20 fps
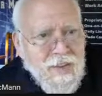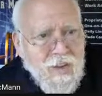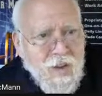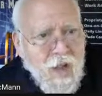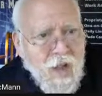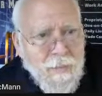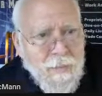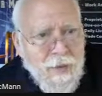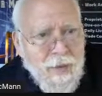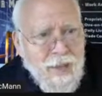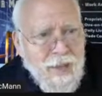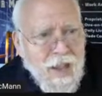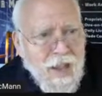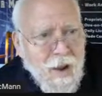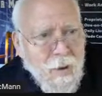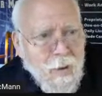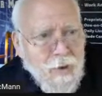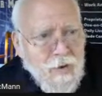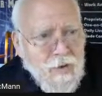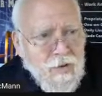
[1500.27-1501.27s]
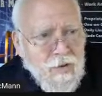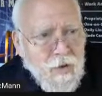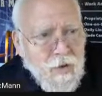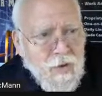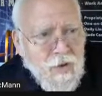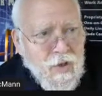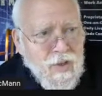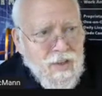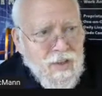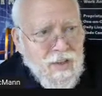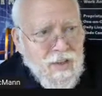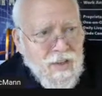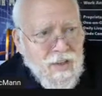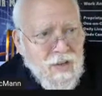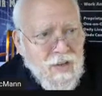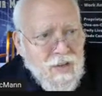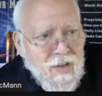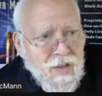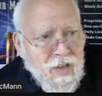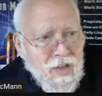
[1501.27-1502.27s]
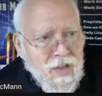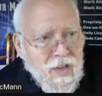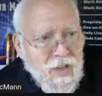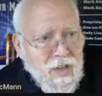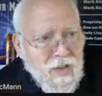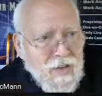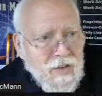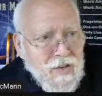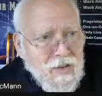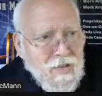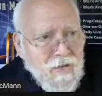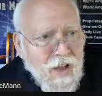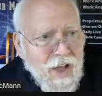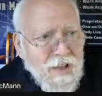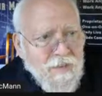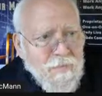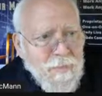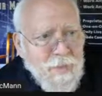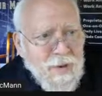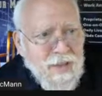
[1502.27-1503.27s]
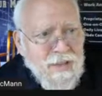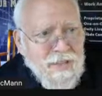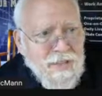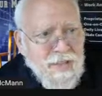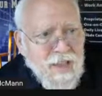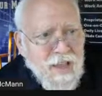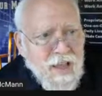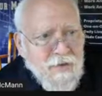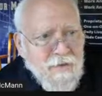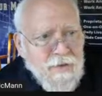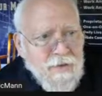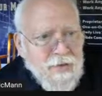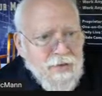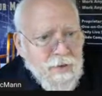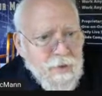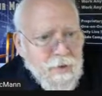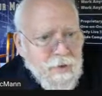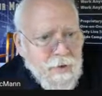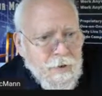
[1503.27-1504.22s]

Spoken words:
the top of the hour. So you can see there's 5 minutes left.